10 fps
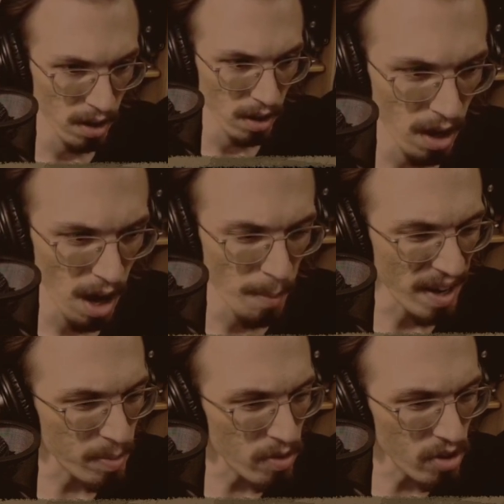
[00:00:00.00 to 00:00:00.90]
Am I
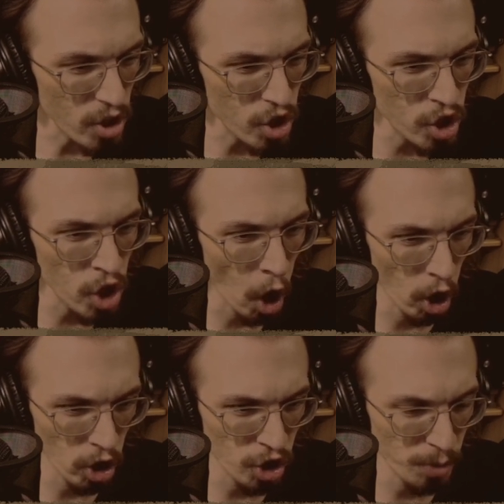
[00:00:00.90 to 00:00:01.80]
supposed to
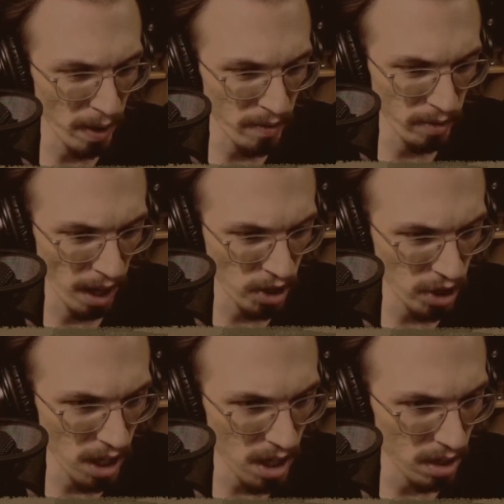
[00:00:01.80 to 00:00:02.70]
charge my
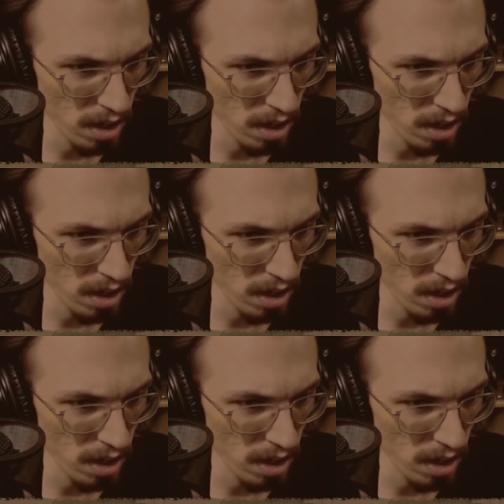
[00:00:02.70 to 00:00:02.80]
flashlight?